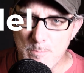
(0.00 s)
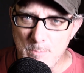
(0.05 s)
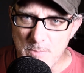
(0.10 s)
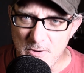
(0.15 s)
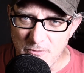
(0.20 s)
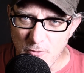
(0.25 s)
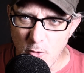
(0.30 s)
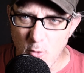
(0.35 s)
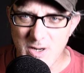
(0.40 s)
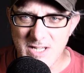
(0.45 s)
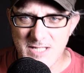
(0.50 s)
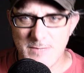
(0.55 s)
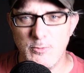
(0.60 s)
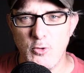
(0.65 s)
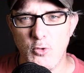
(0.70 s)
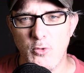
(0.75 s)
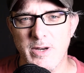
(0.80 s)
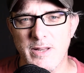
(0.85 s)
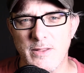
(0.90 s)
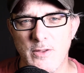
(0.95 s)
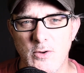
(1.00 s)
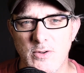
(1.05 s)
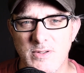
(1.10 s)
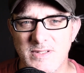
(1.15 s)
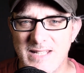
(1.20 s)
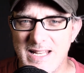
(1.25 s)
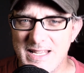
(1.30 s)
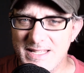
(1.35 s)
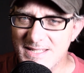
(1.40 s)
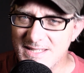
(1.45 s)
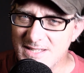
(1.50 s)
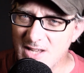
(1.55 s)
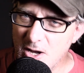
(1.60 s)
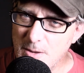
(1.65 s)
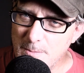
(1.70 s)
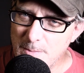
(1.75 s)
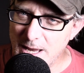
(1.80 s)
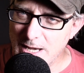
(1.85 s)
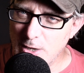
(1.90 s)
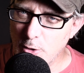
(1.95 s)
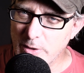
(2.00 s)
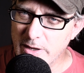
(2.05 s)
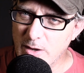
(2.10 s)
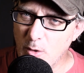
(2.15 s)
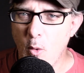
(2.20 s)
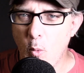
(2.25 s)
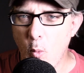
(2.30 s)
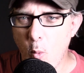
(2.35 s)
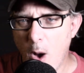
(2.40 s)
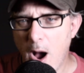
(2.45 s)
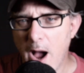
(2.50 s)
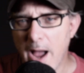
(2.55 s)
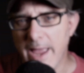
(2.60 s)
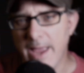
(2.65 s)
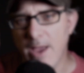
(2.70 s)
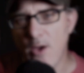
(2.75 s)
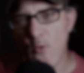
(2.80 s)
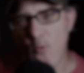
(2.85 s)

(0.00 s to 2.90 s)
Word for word: before exploring those, let's start by looking at why